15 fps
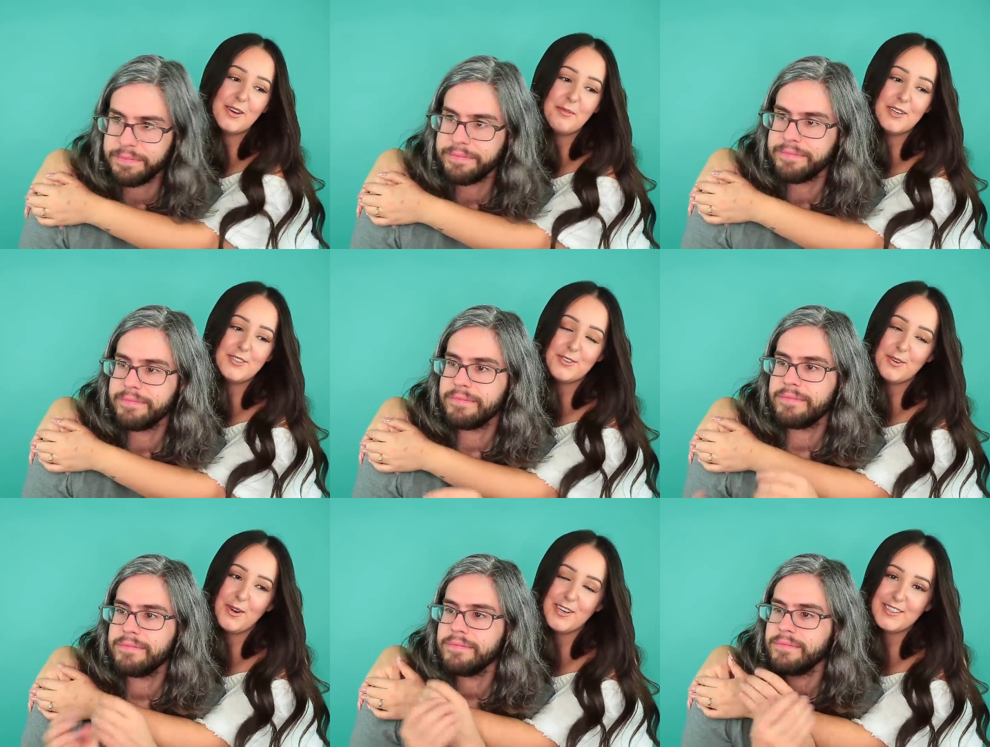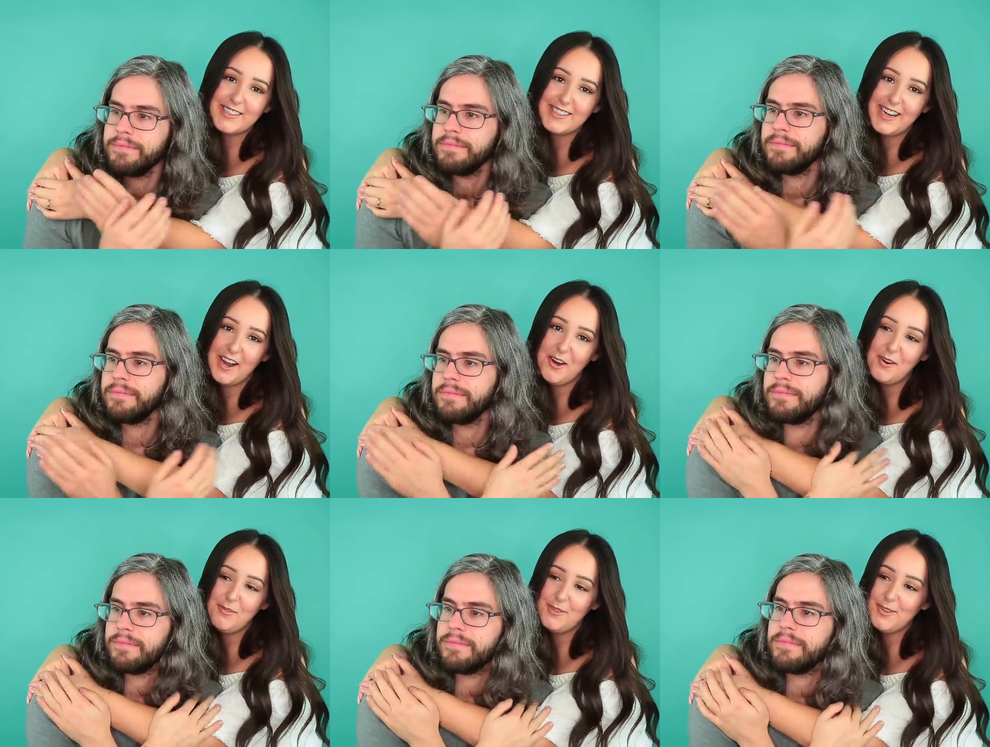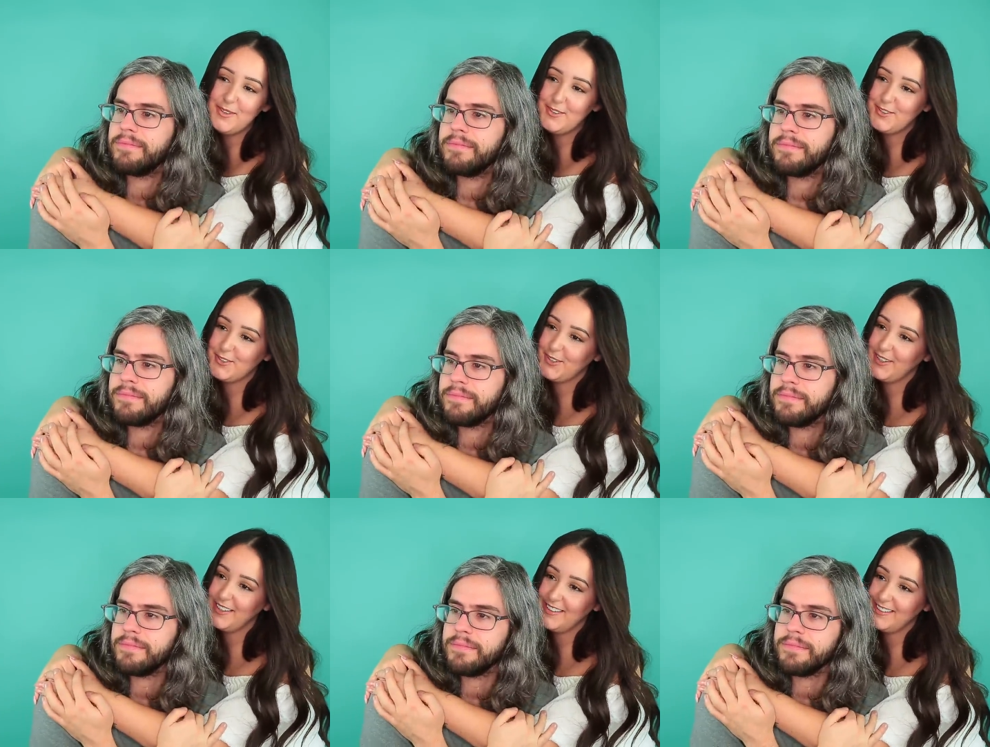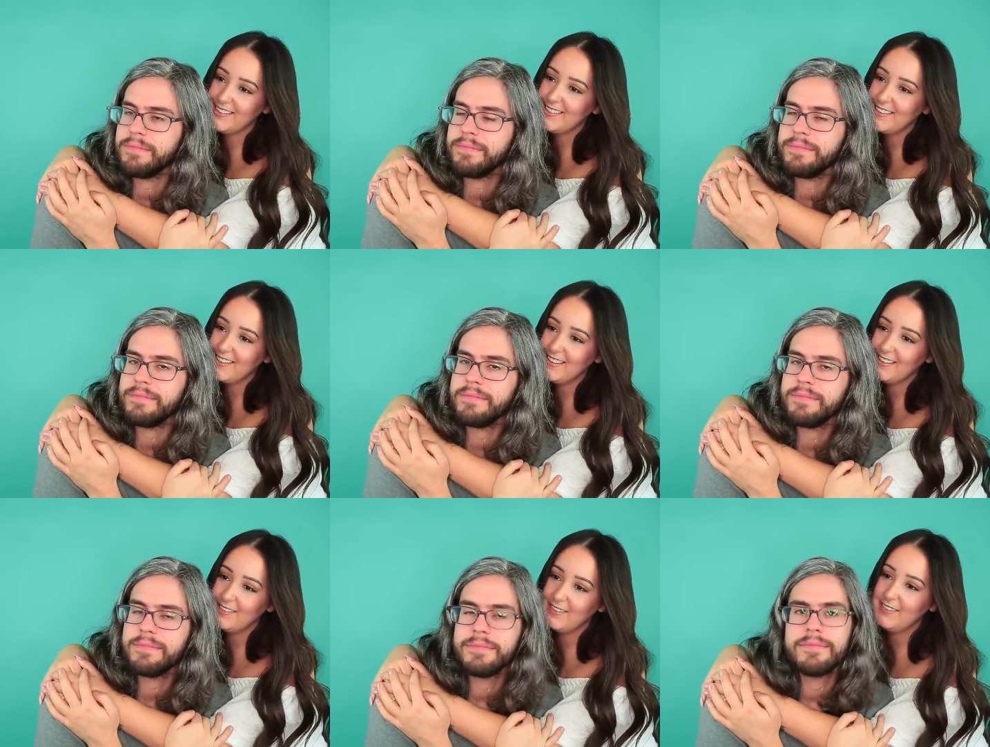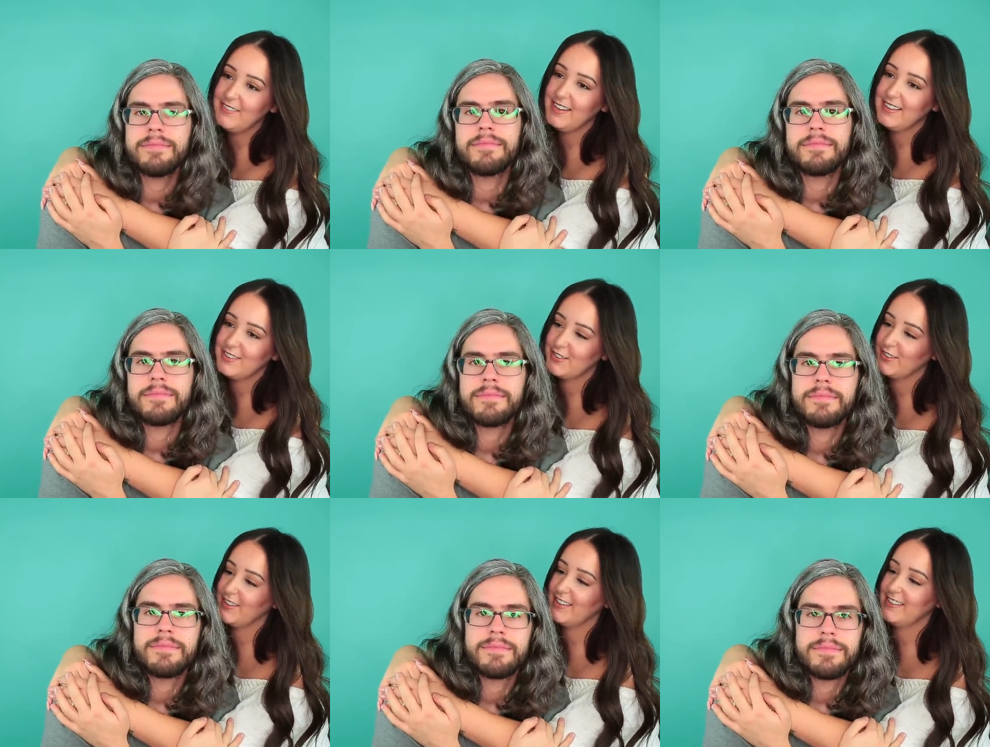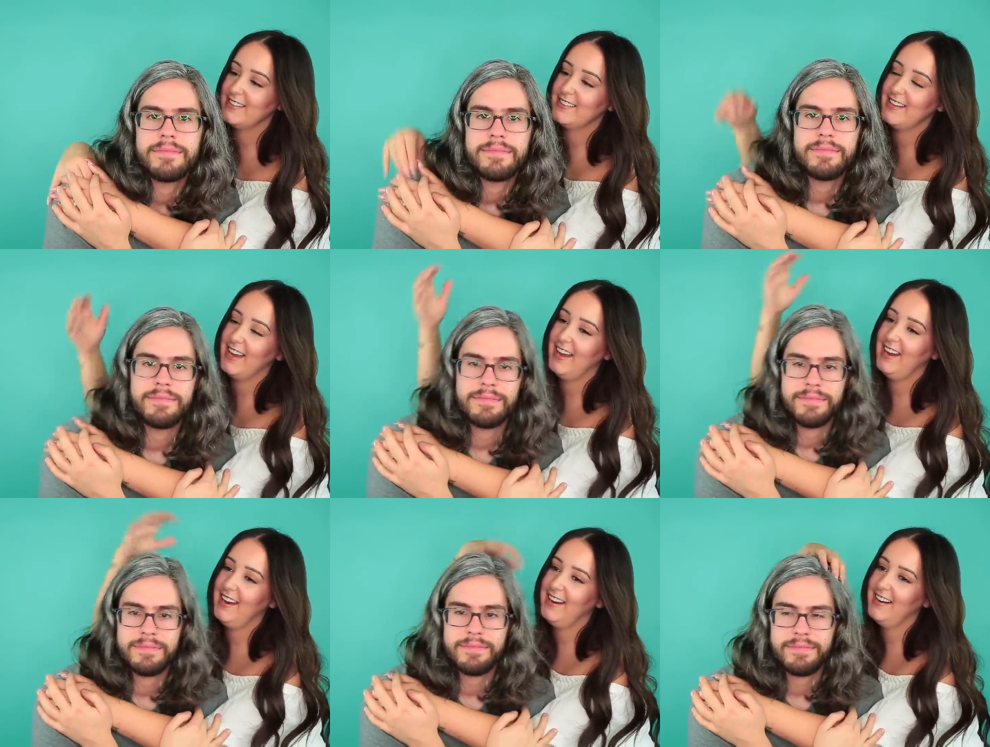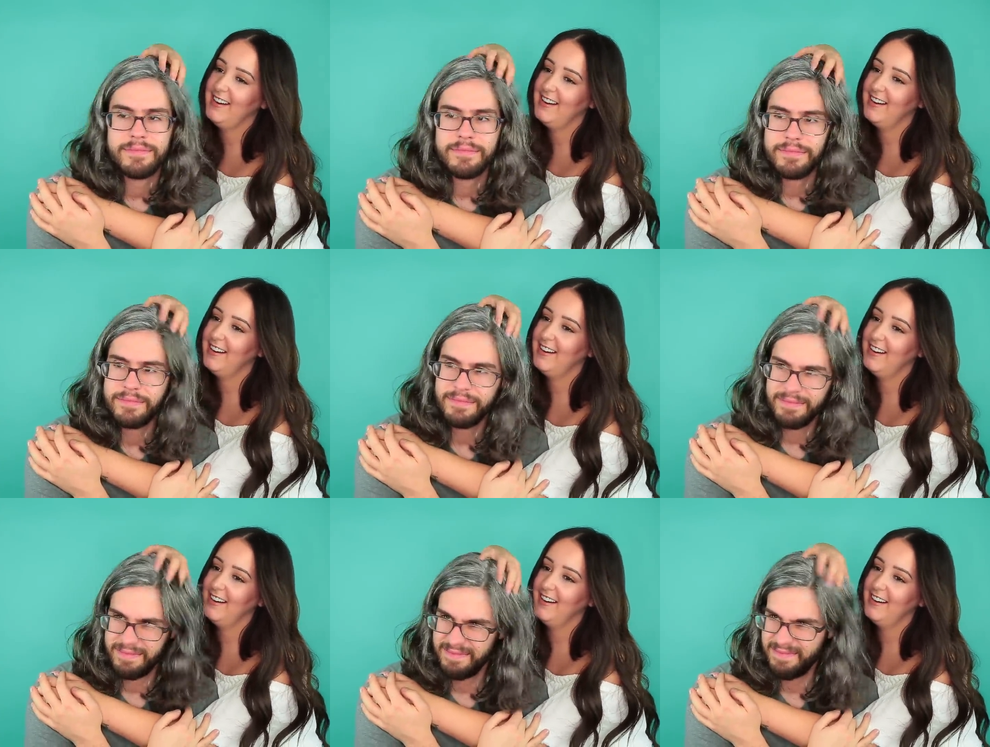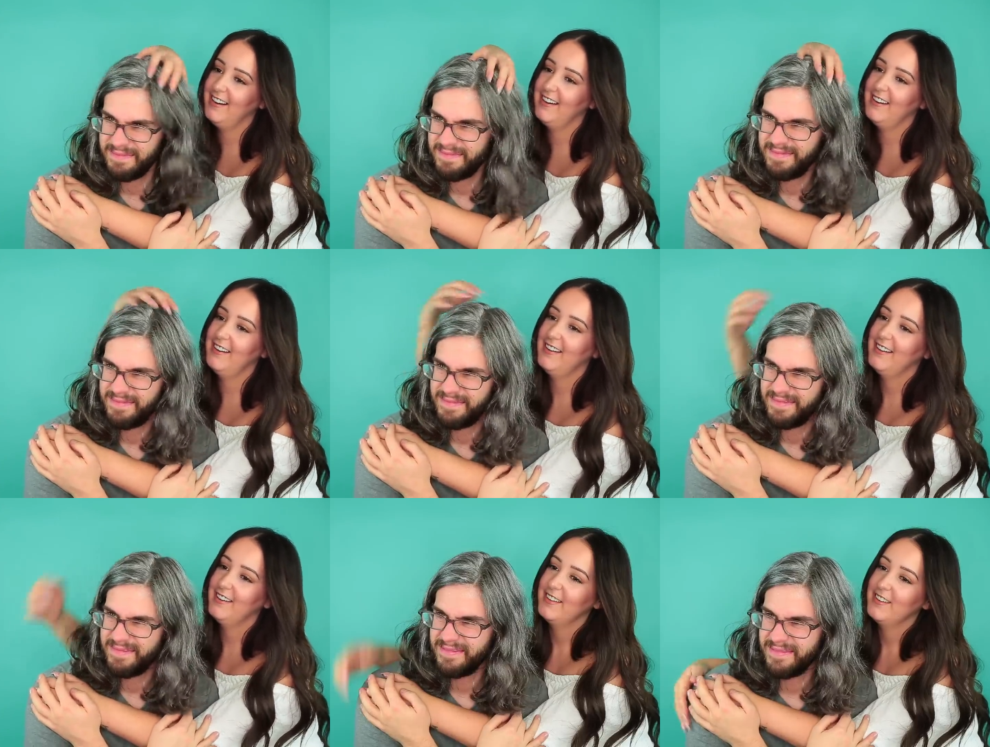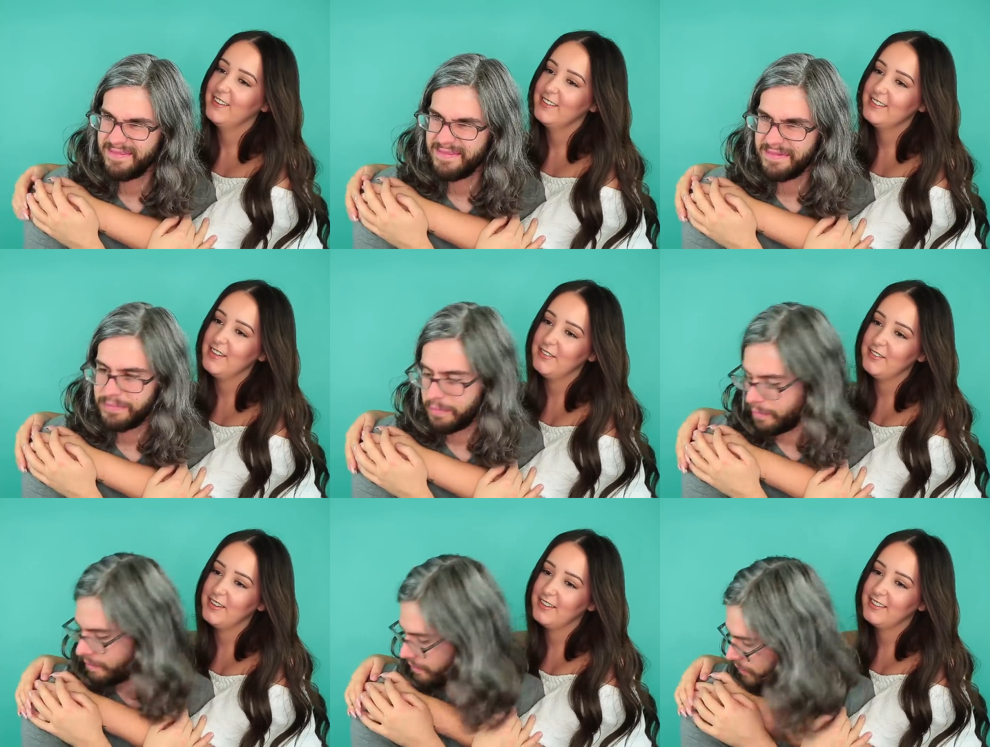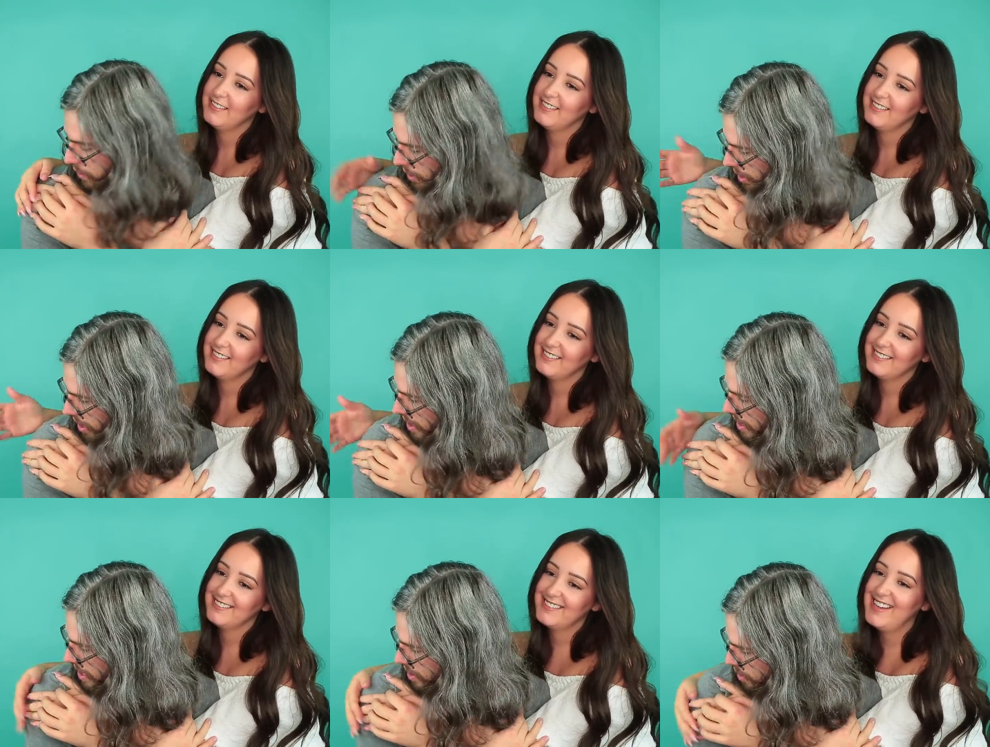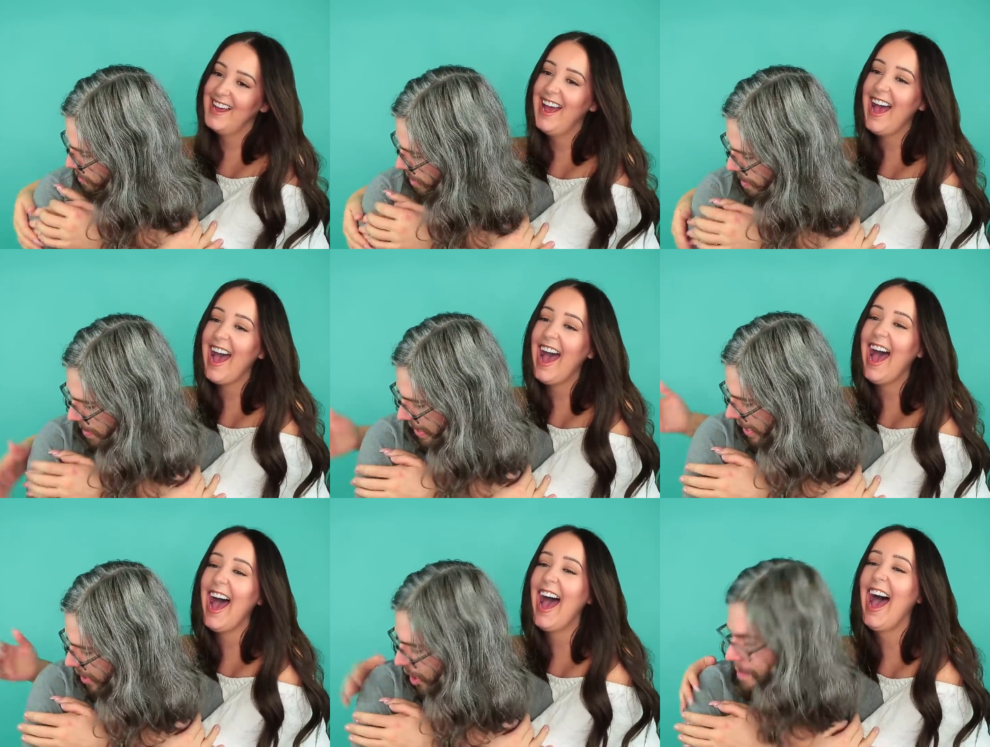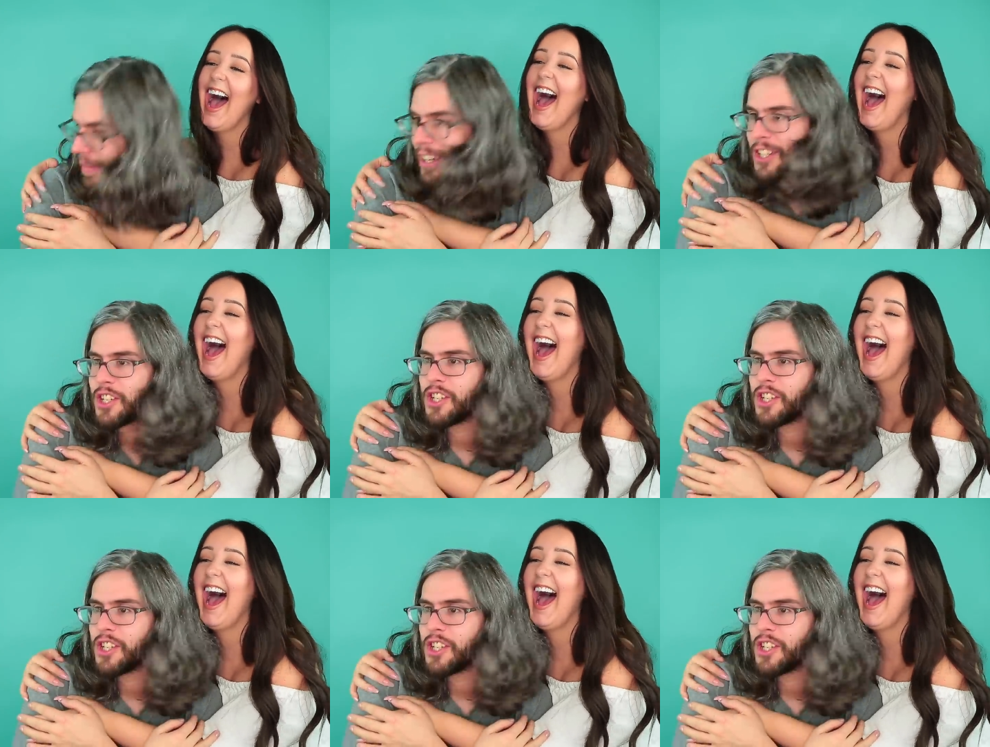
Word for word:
Speaker 1: so much for watching. I hope you enjoyed seeing me make Jordan's hair silver. And
Speaker 2: then you're rubbing it on my